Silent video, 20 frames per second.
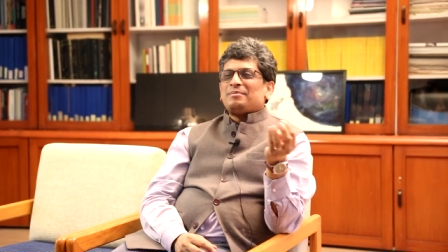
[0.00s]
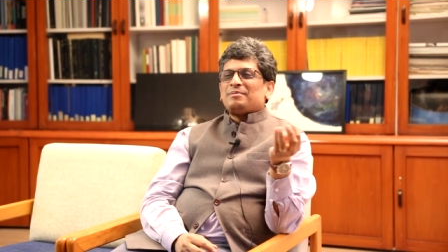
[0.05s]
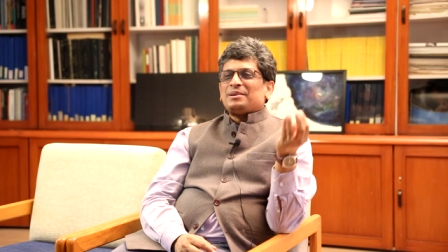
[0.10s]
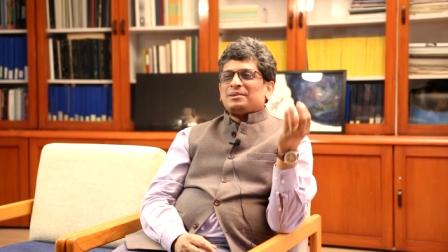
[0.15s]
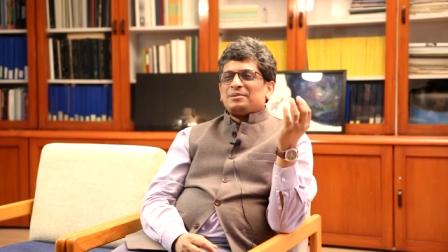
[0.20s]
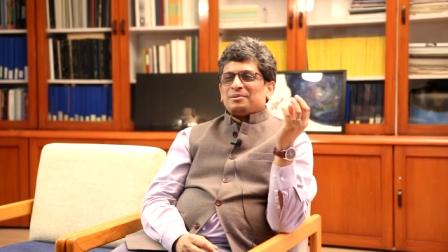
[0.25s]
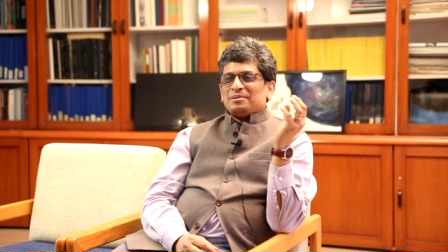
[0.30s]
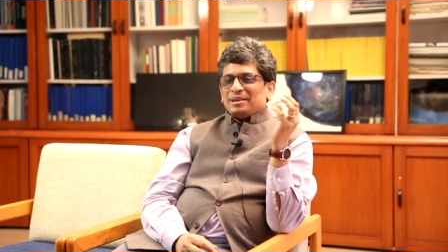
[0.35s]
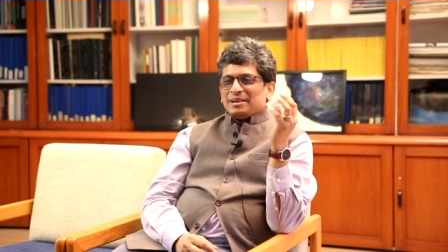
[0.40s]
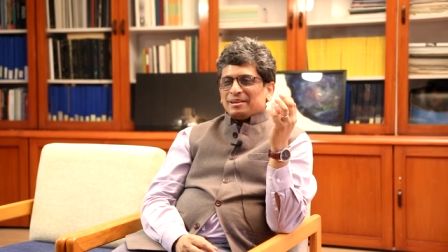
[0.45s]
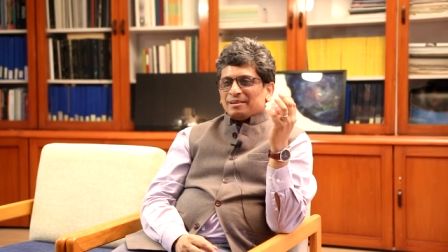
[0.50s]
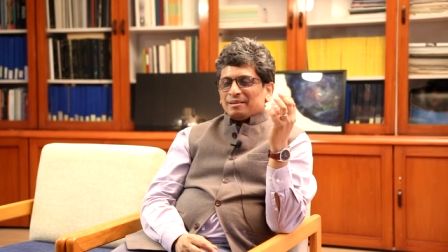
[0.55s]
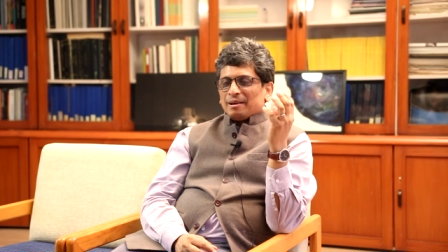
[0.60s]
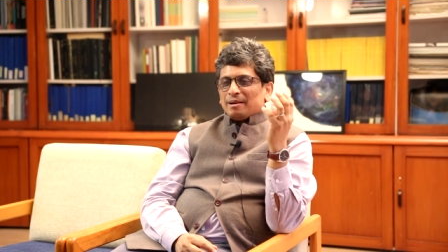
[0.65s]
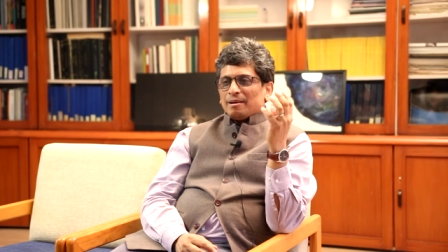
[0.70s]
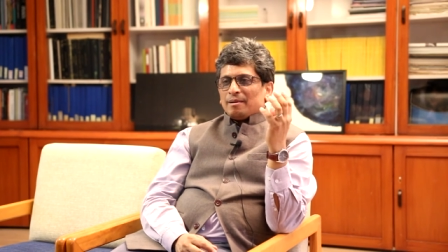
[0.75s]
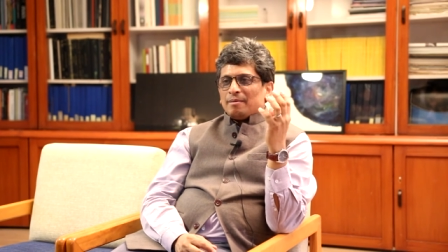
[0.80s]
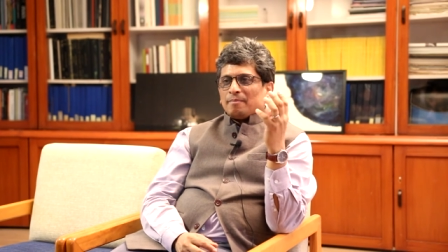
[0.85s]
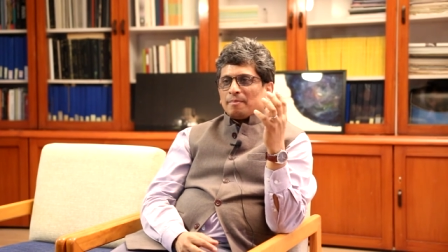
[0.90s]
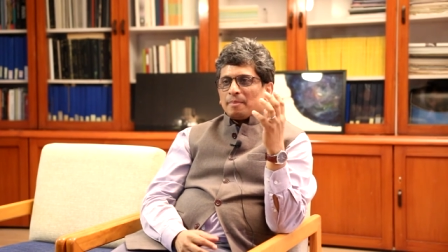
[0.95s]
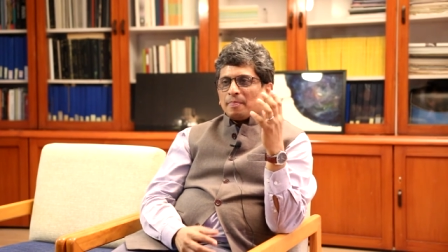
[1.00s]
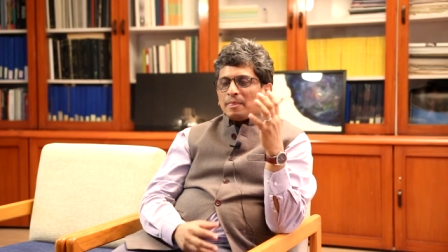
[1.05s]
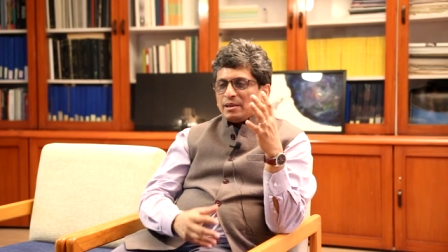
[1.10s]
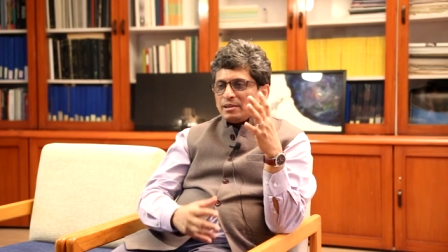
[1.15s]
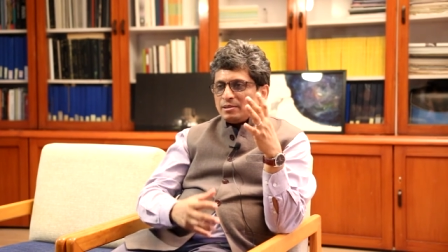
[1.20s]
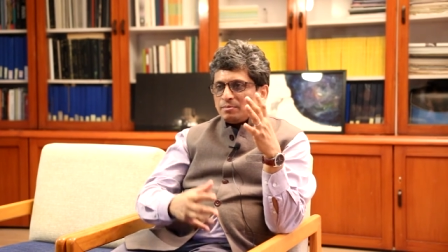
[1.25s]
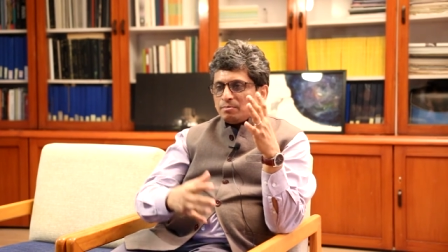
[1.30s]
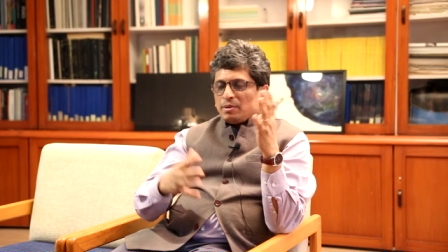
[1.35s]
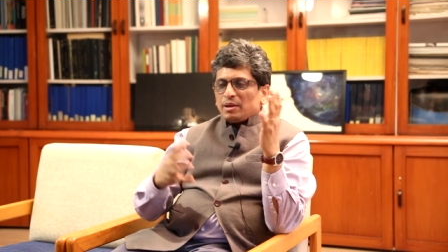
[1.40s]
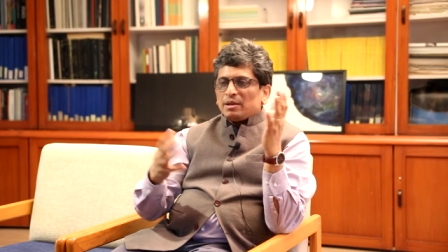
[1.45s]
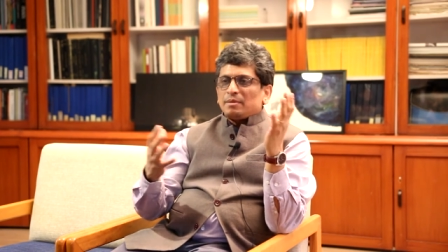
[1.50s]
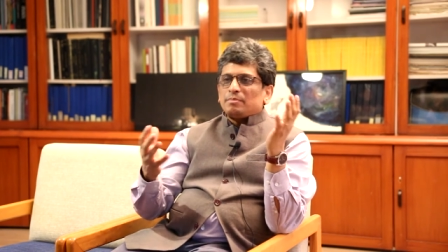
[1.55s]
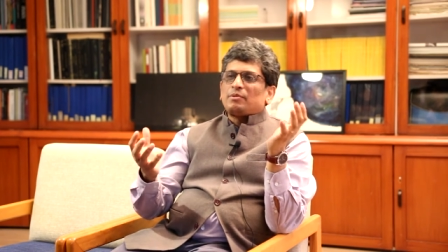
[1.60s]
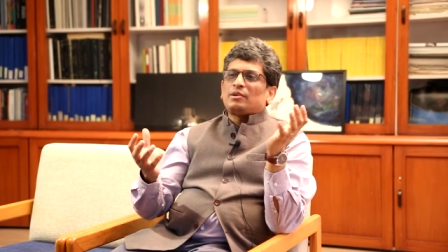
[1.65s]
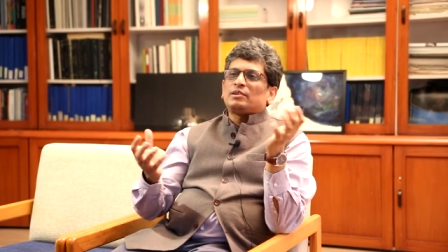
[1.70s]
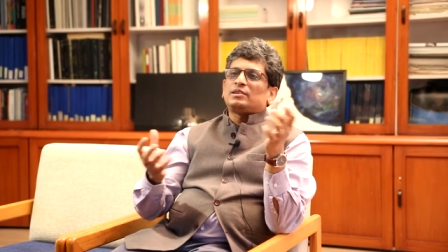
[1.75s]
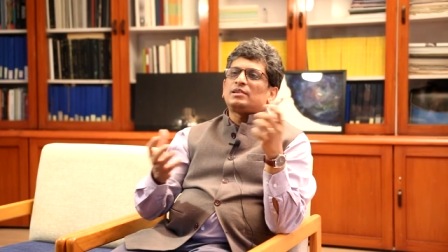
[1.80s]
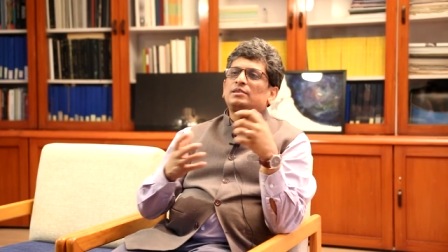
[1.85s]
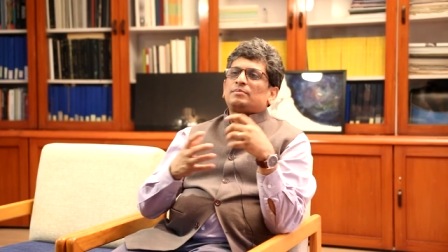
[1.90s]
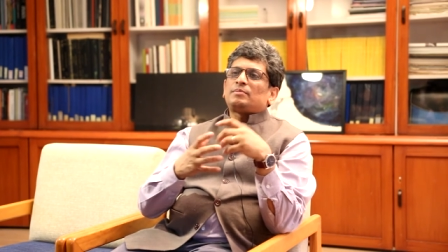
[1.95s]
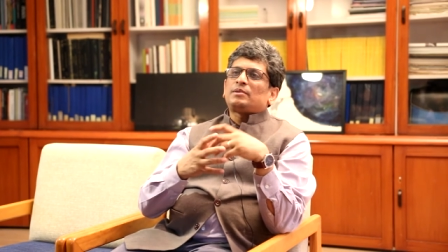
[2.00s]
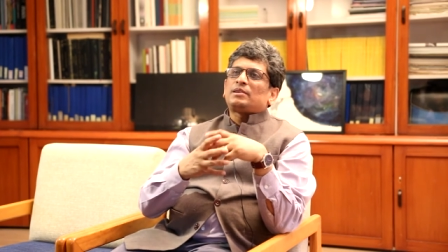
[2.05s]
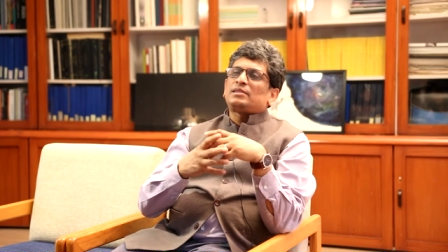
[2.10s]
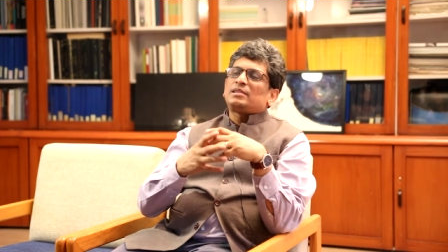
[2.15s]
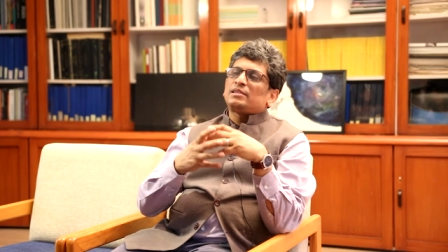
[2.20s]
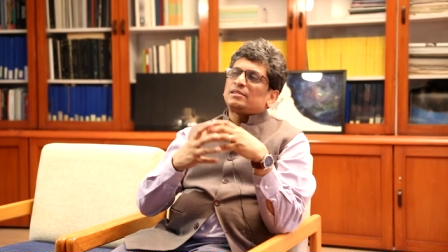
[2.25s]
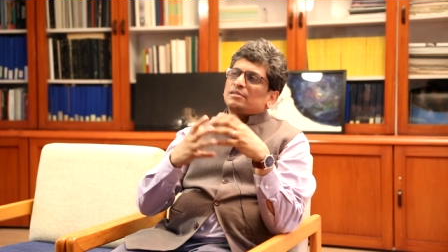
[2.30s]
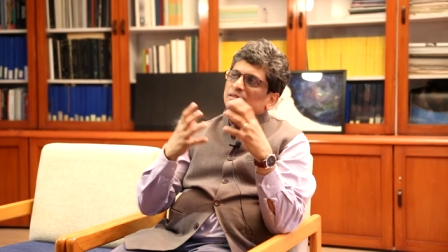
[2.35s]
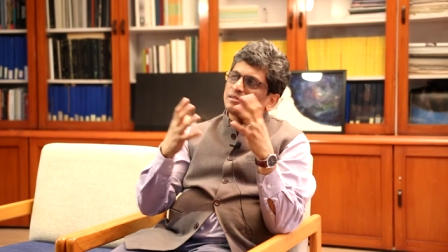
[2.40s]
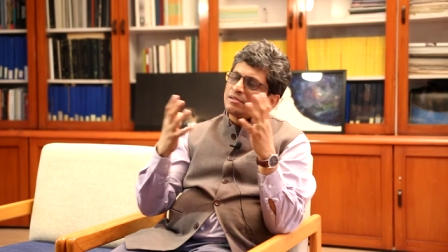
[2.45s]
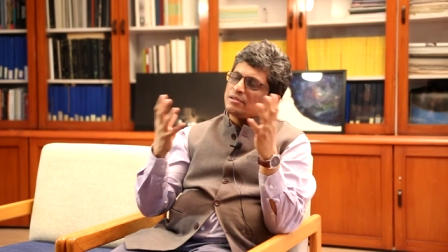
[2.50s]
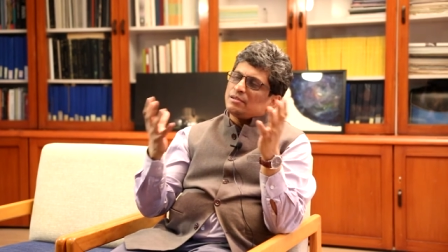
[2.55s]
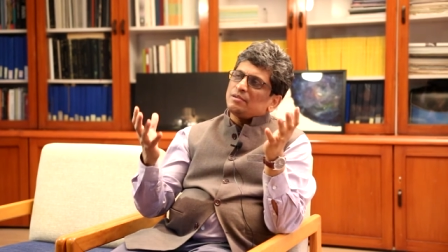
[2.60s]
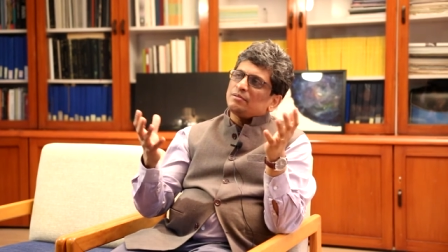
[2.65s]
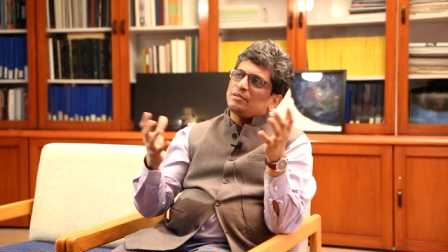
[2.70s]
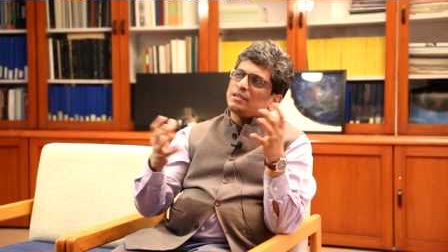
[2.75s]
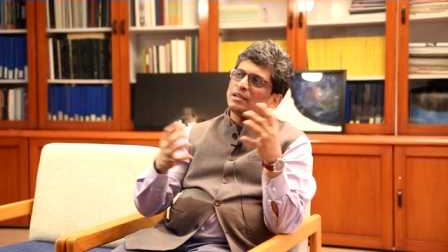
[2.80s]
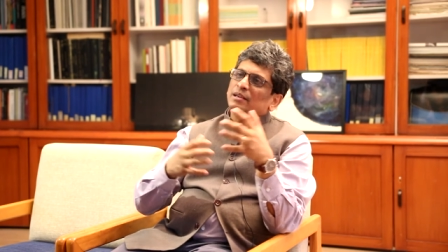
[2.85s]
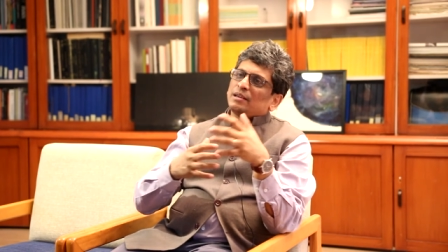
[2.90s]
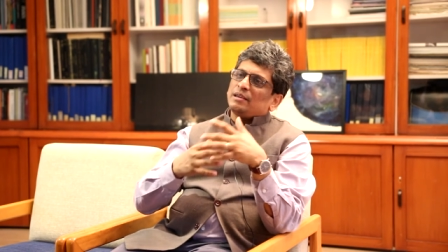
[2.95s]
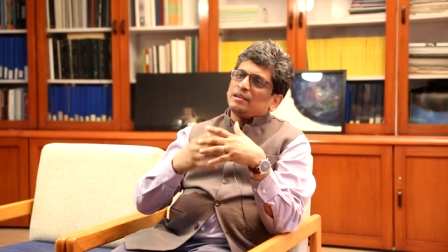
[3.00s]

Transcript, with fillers: we are doing um, these big projects, because this is also a new thing.